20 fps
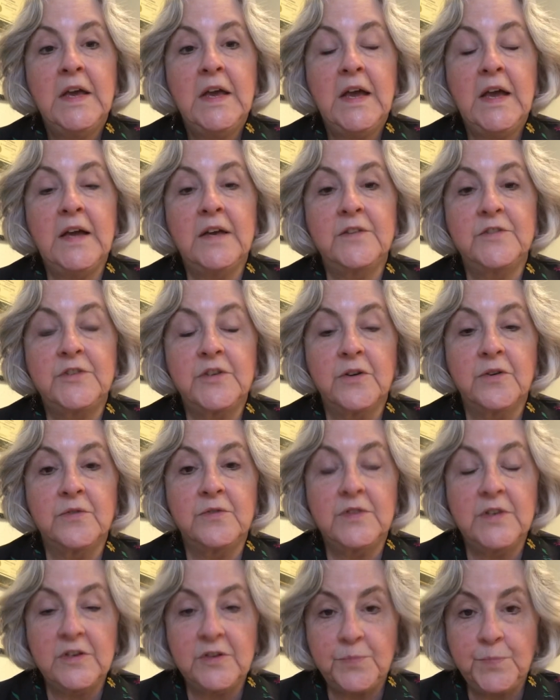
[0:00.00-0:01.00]
And so
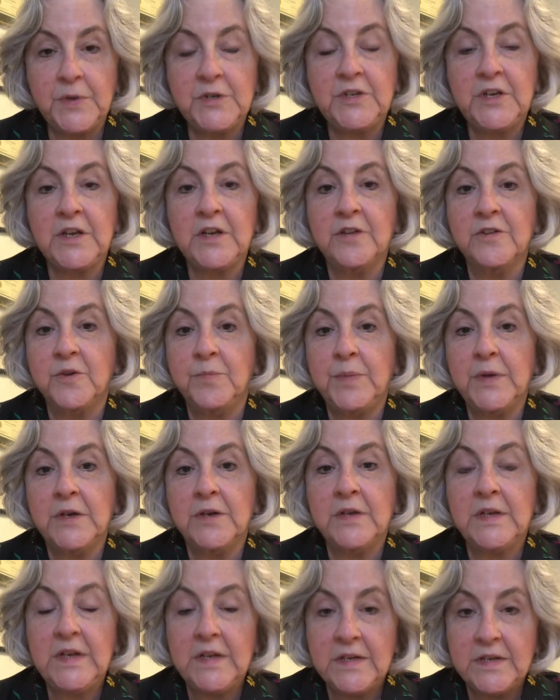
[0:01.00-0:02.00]
this particular
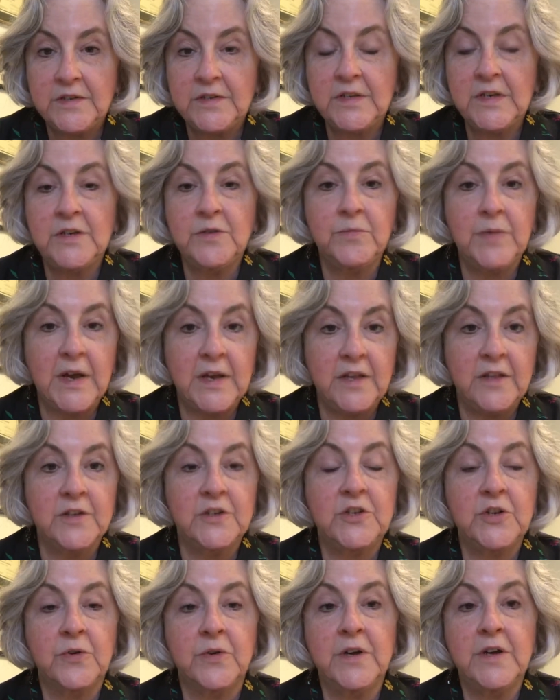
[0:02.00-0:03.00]
bill is in
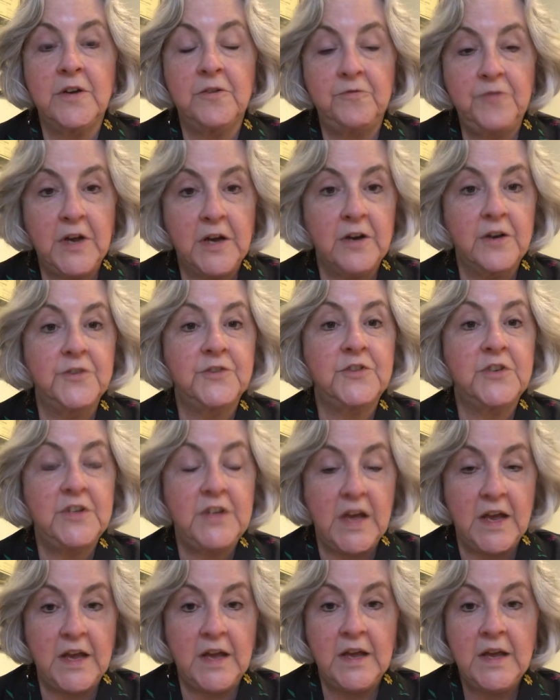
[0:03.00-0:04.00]
regulatory affairs
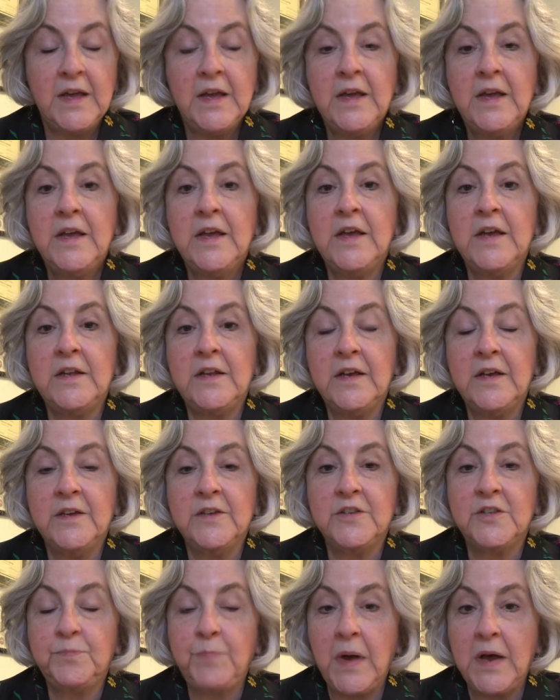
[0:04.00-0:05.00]
today. It
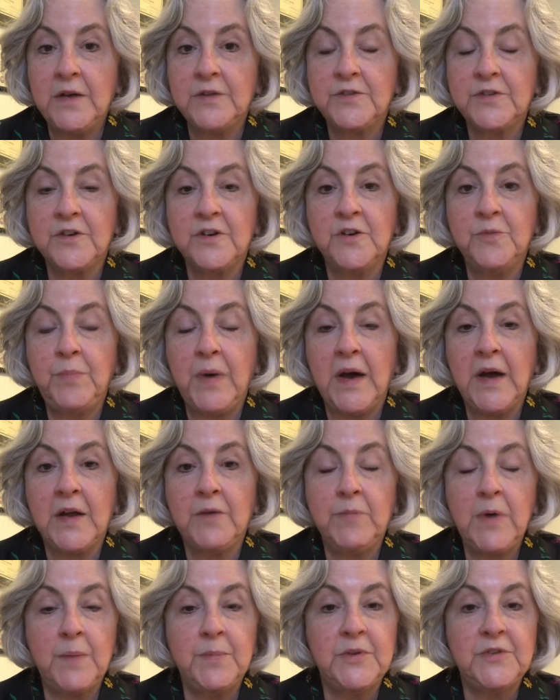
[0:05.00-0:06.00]
is sponsored by
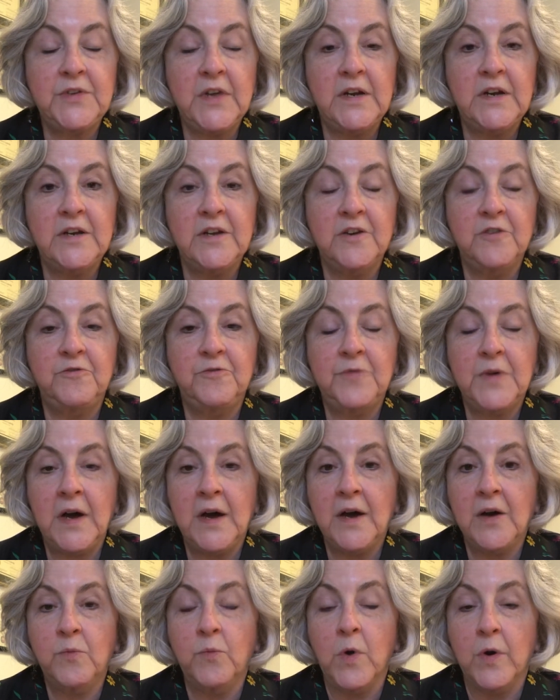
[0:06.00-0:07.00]
Representative
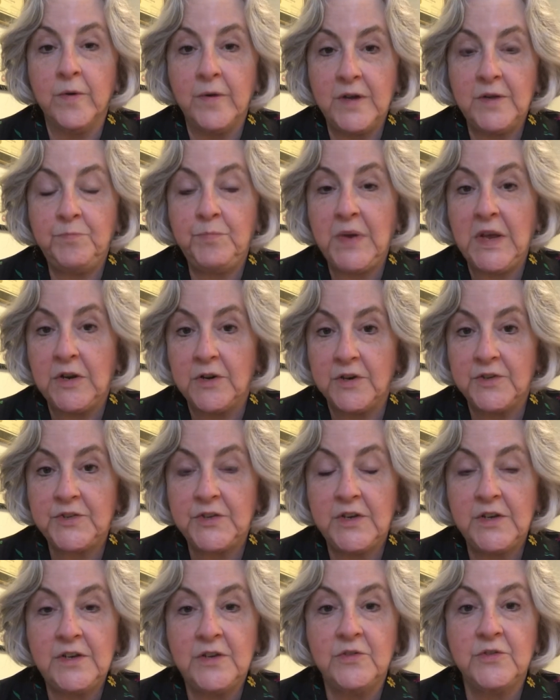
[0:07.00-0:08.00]
Warren
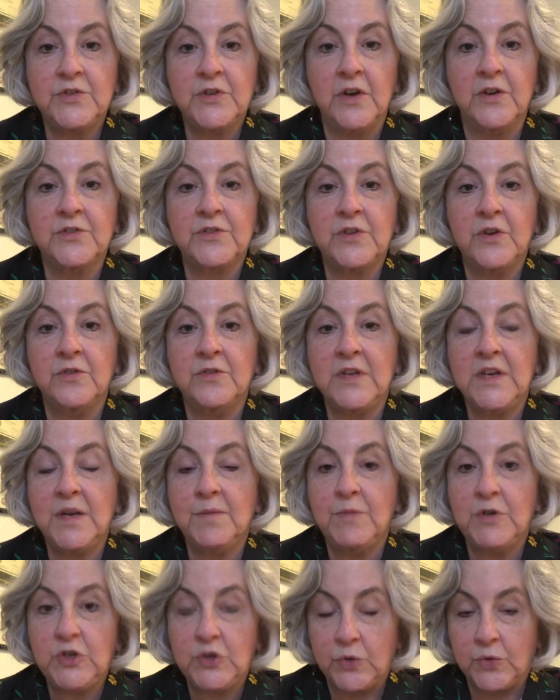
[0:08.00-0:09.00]
Petersen, who's also the
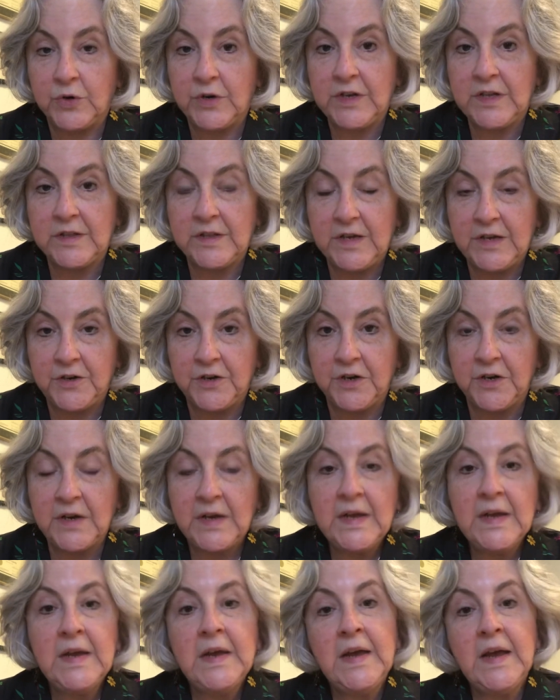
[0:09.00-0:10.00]
majority leader.
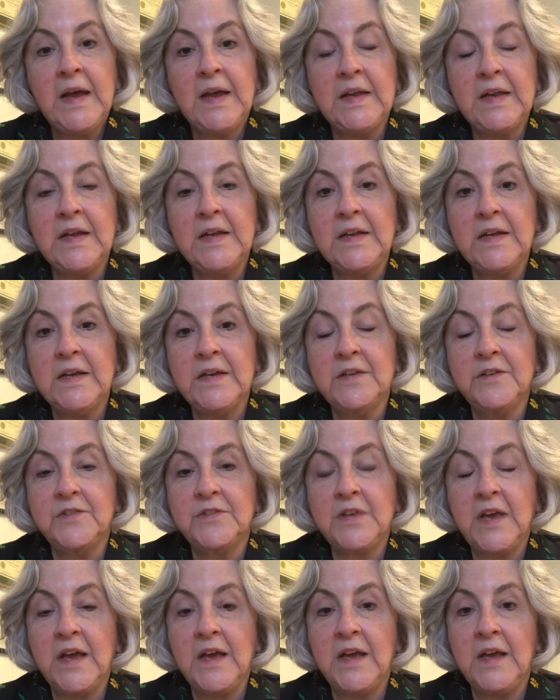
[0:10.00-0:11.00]
And it
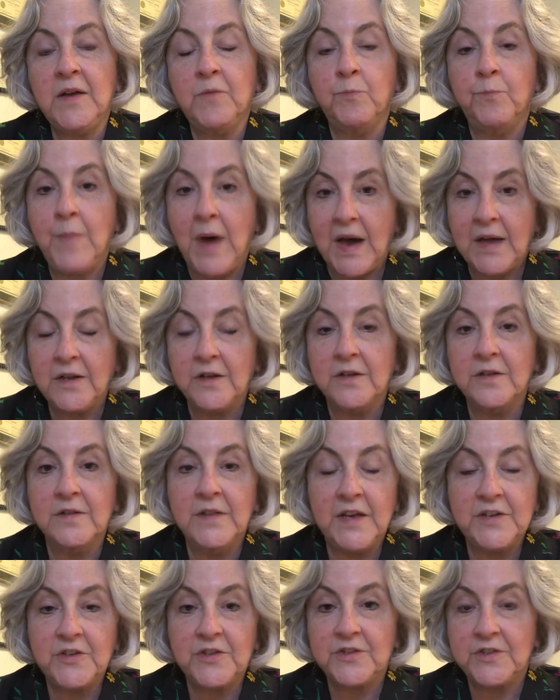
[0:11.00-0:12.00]
is a model
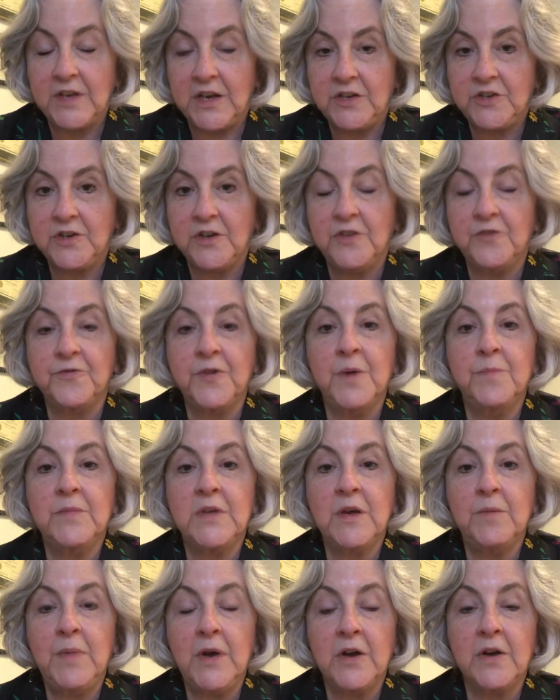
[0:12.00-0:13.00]
legislation from
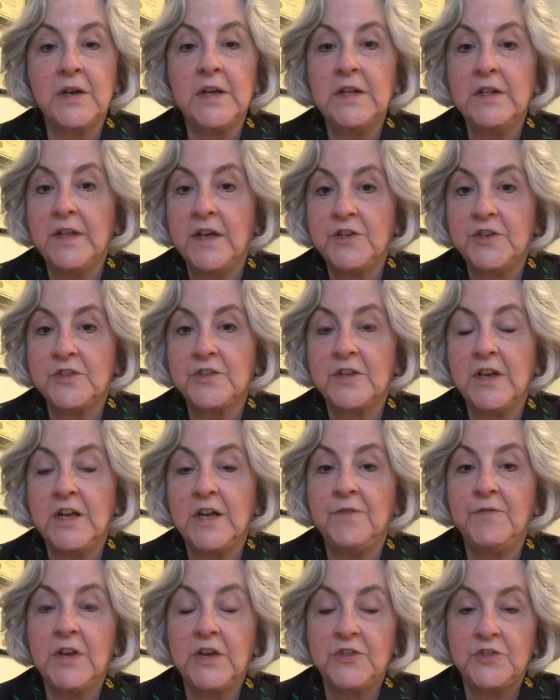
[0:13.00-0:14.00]
the American
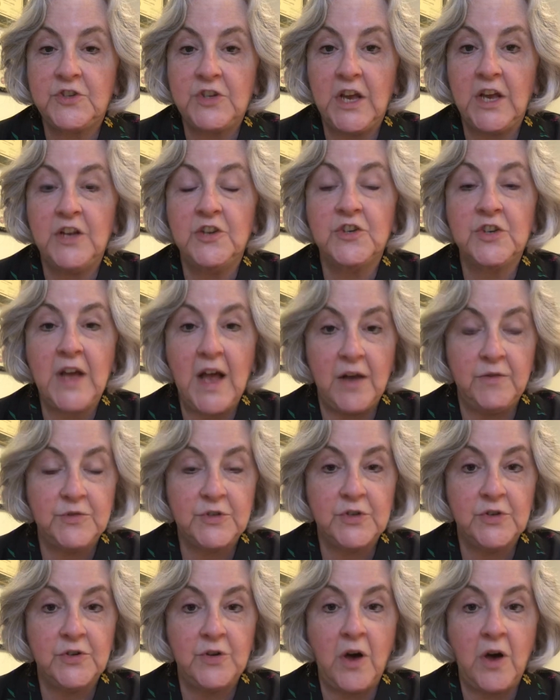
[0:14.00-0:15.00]
Legislative Exchange
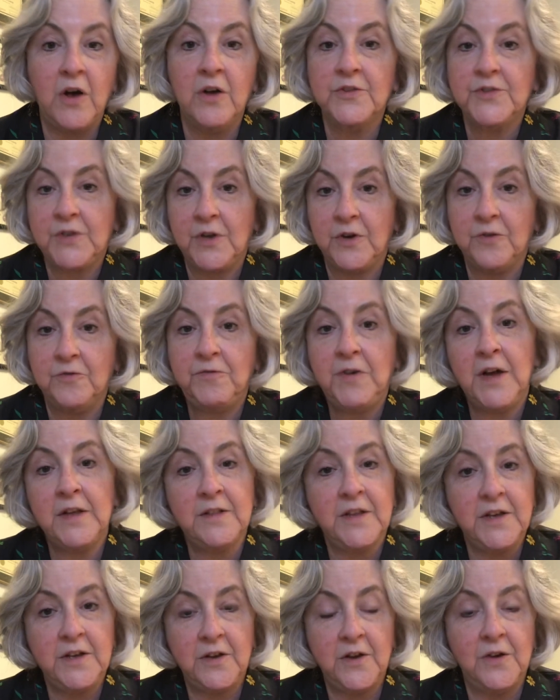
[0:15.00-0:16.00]
Council, also
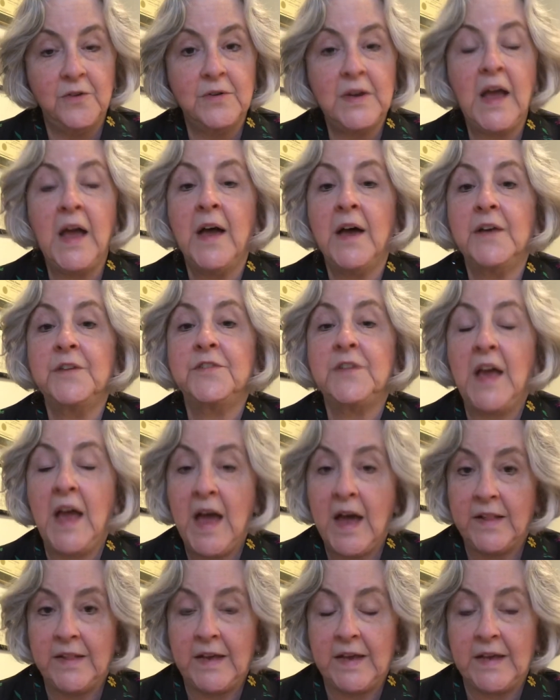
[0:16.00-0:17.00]
fondly known as
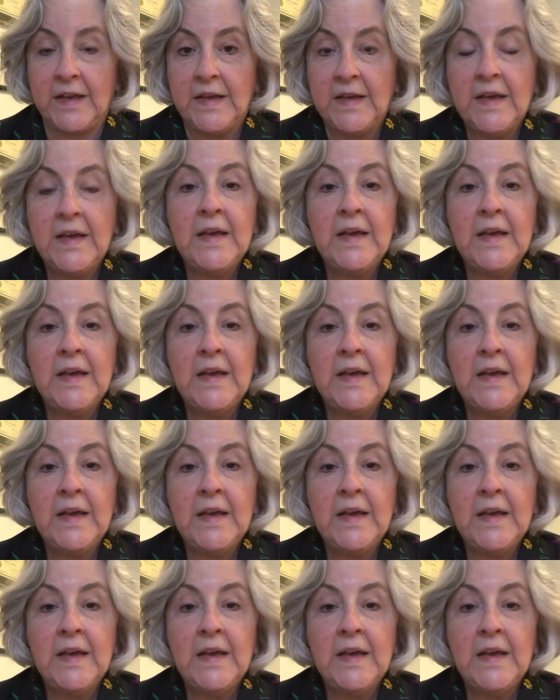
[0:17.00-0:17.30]
ALEC.